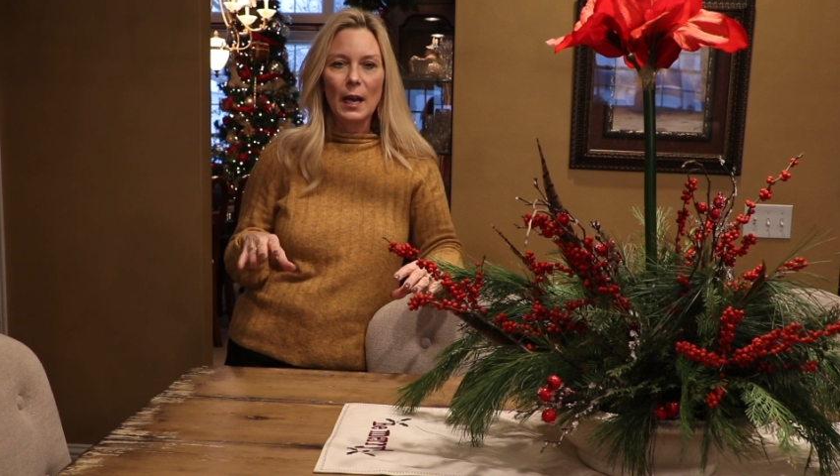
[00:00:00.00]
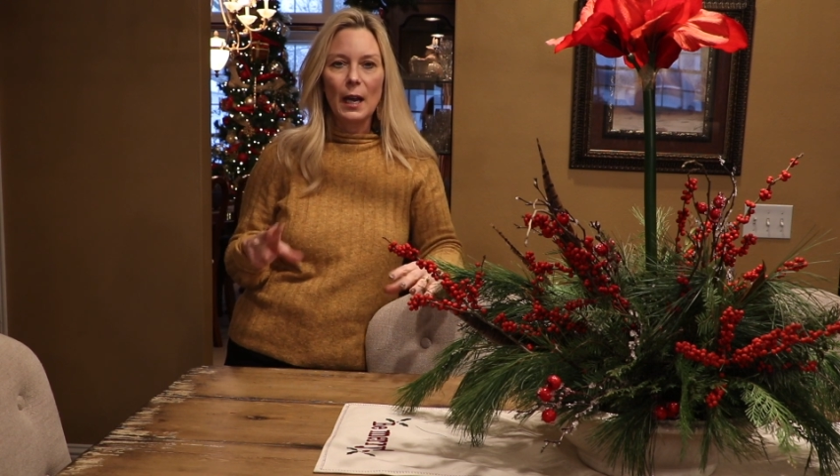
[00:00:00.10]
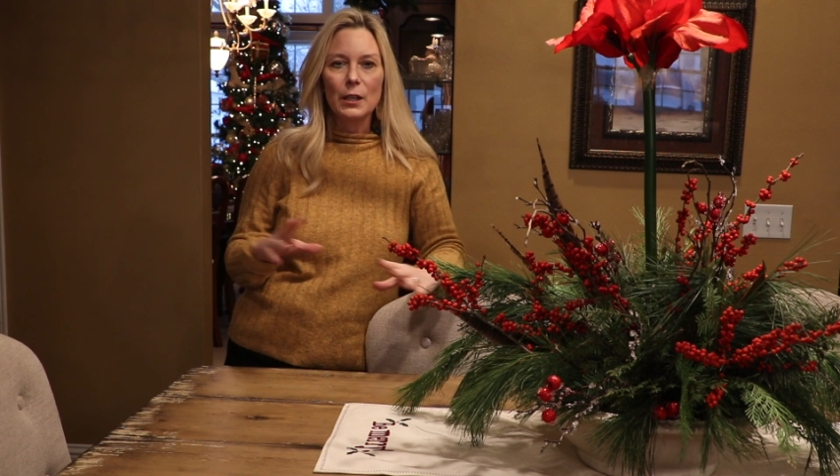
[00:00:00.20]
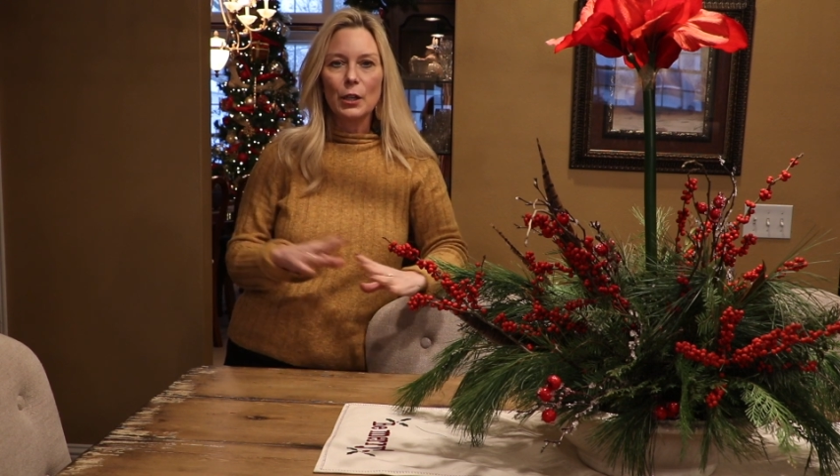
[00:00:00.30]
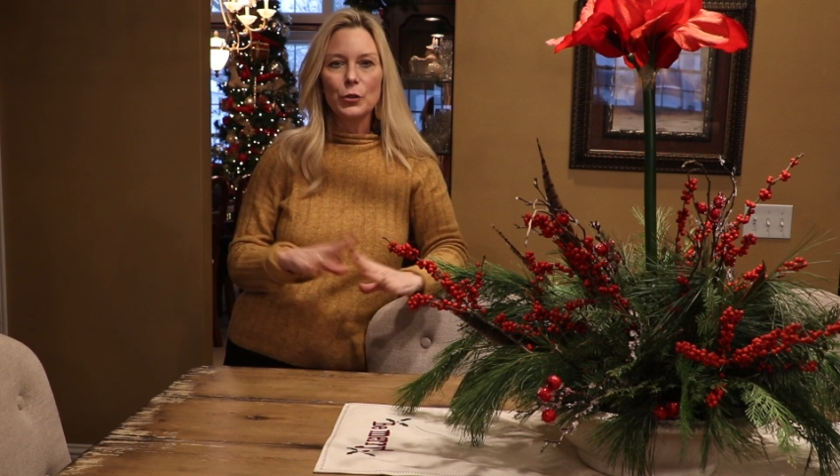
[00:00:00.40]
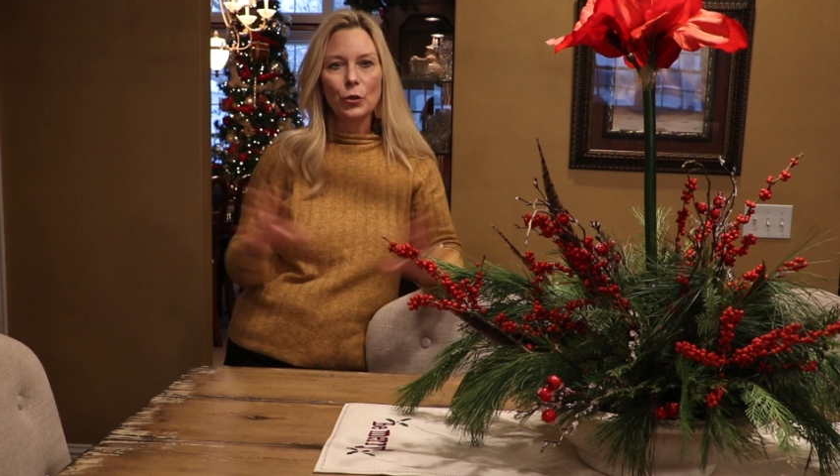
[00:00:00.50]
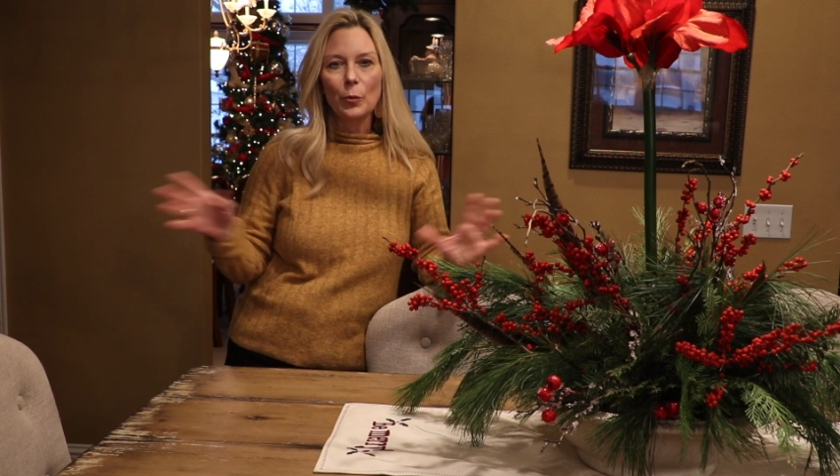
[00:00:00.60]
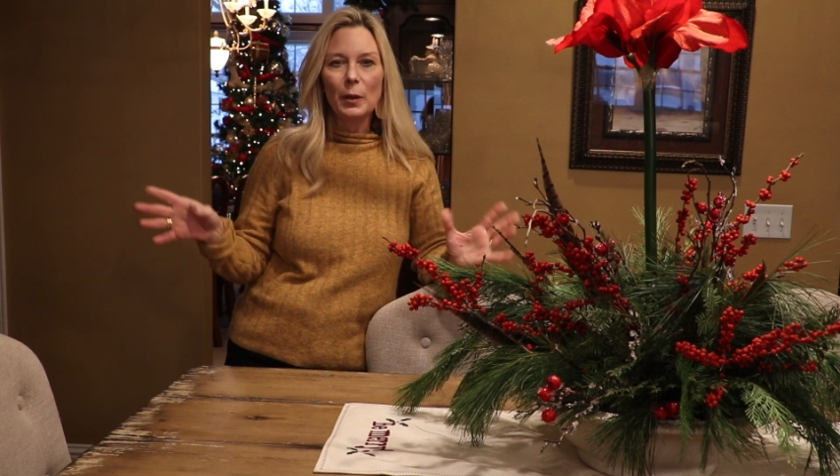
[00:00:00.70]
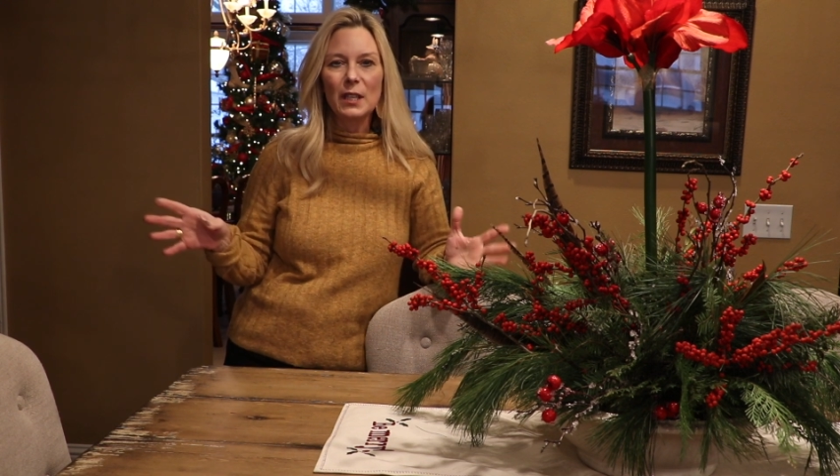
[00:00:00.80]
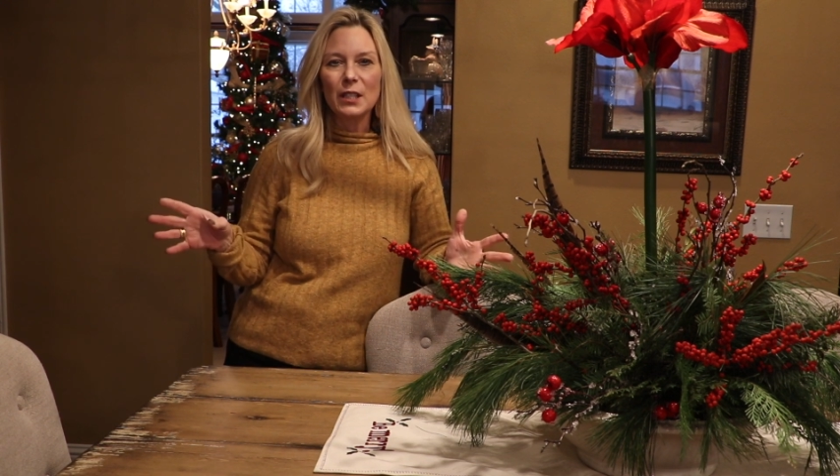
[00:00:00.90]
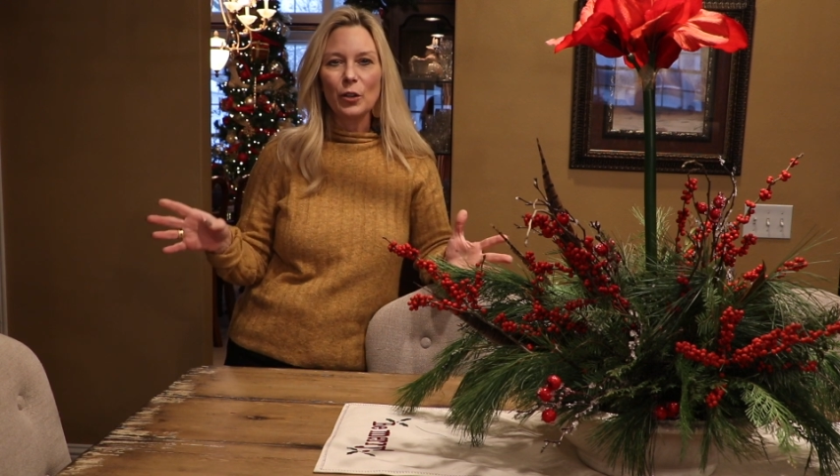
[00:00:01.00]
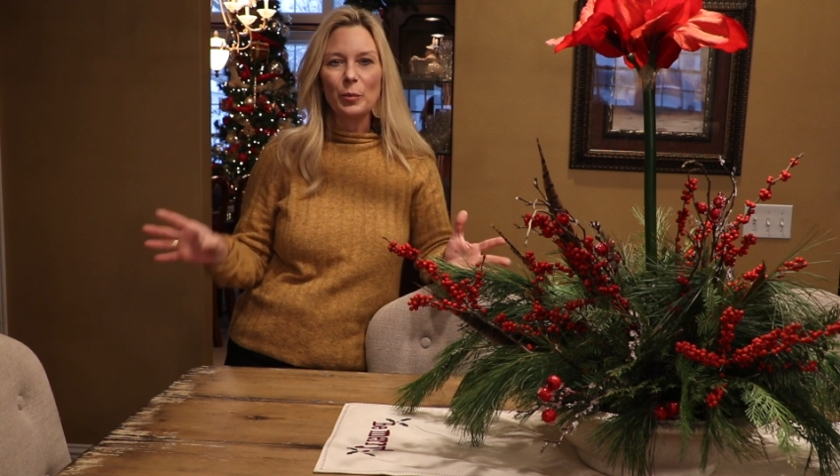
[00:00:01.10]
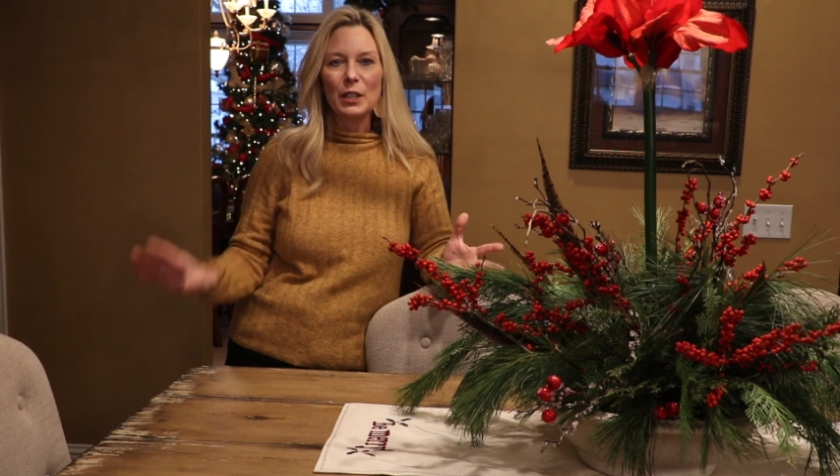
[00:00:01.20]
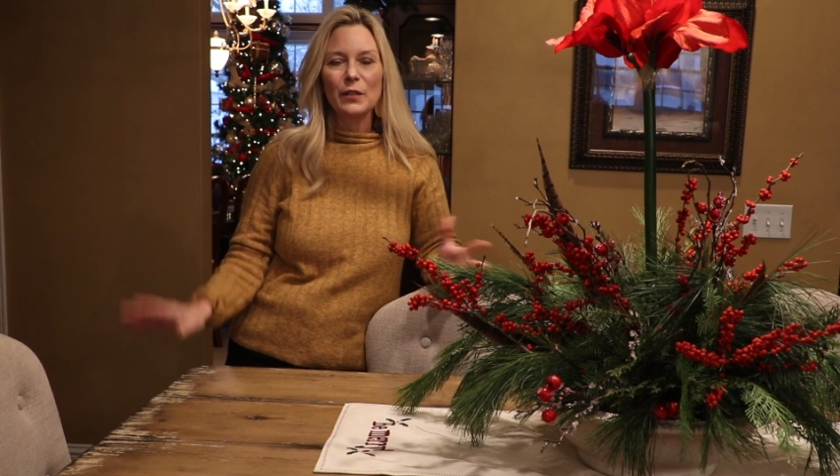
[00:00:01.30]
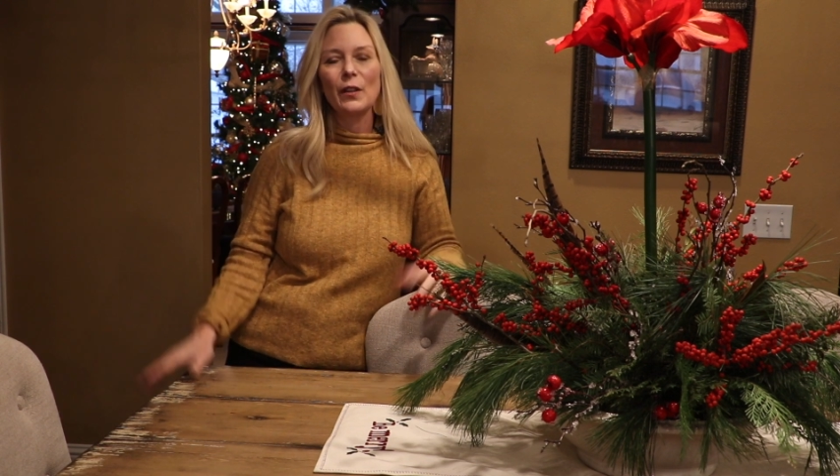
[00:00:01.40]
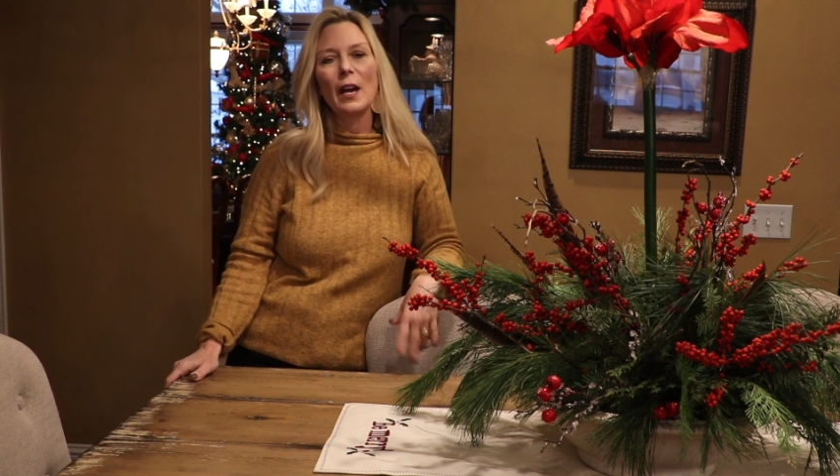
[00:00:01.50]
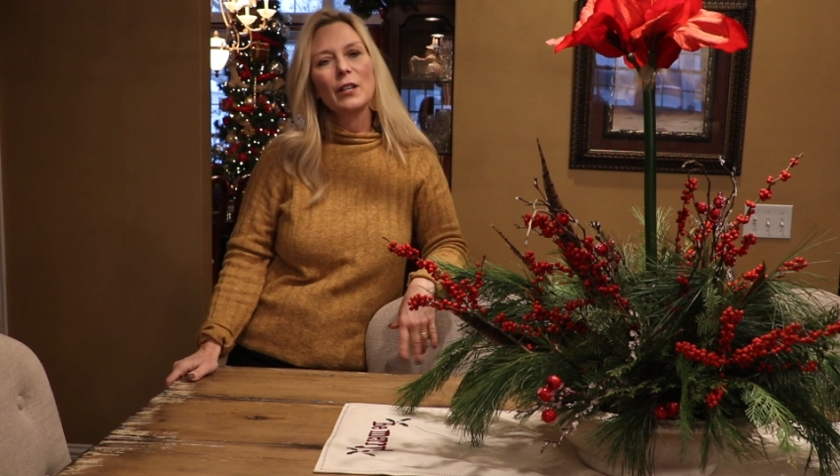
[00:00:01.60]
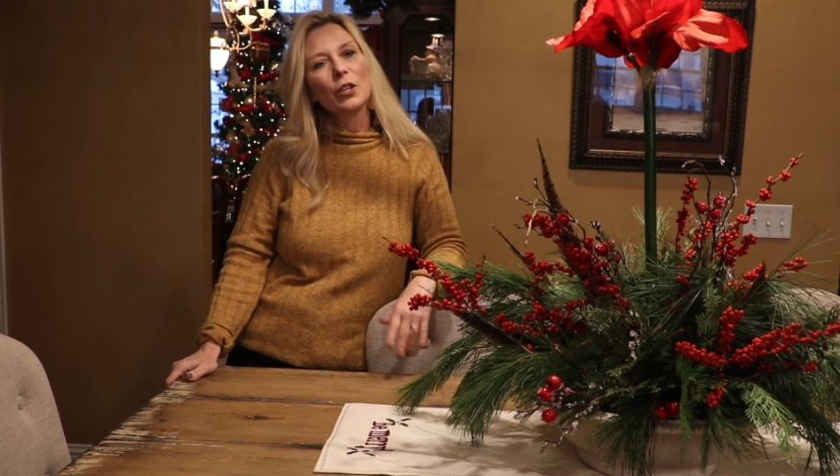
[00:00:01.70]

and I'll do a big centerpiece for that.